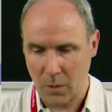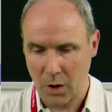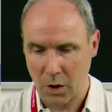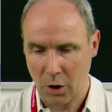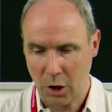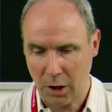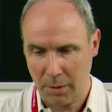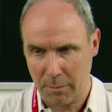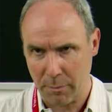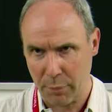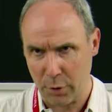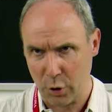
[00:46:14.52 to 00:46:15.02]

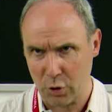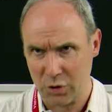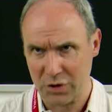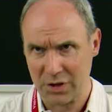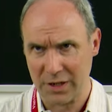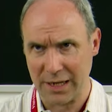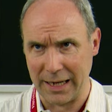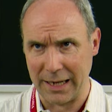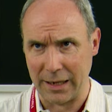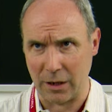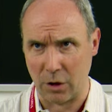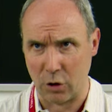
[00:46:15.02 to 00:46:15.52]
or
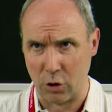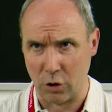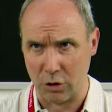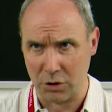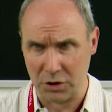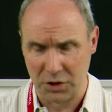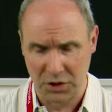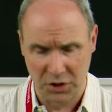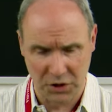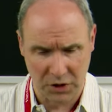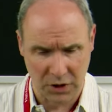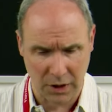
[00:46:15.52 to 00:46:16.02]
pros and
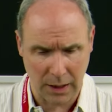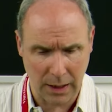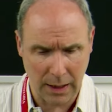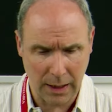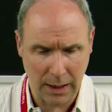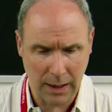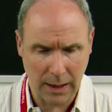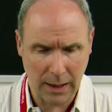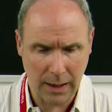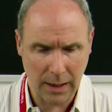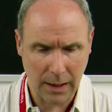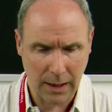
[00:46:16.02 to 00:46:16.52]
cons
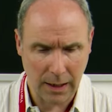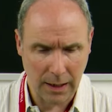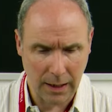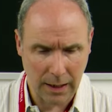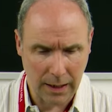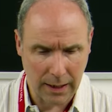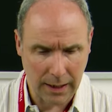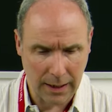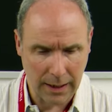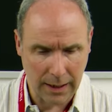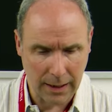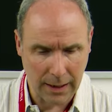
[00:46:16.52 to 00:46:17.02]

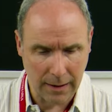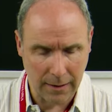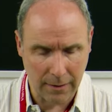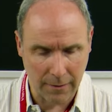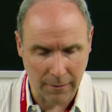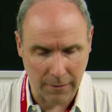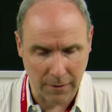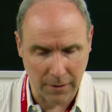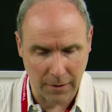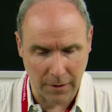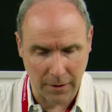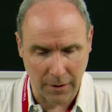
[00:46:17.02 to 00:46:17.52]

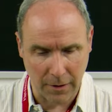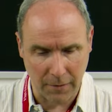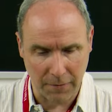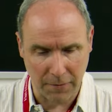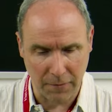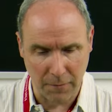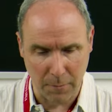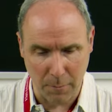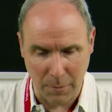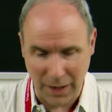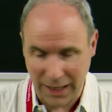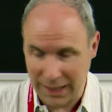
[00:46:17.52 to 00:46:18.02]

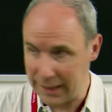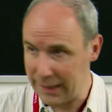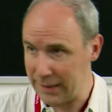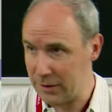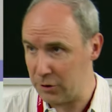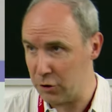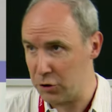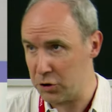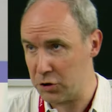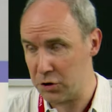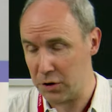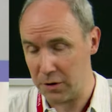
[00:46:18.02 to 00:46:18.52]
of
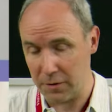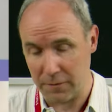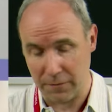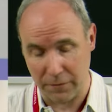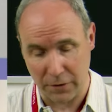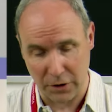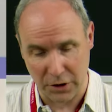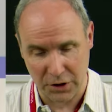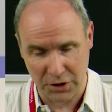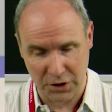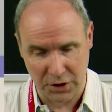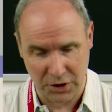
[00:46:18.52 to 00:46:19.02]
Miletus
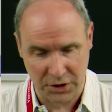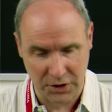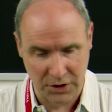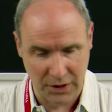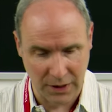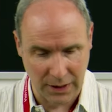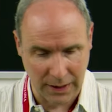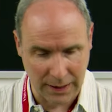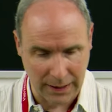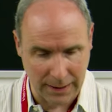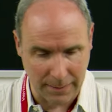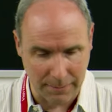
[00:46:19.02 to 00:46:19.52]
versus
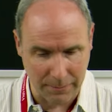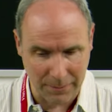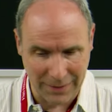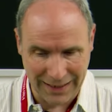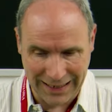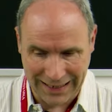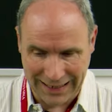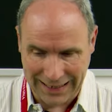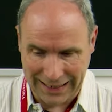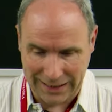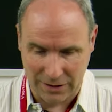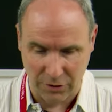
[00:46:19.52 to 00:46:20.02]

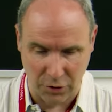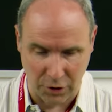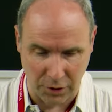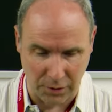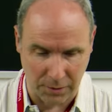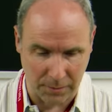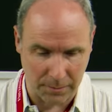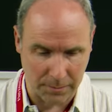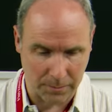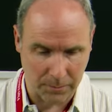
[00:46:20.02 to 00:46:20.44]
Electron.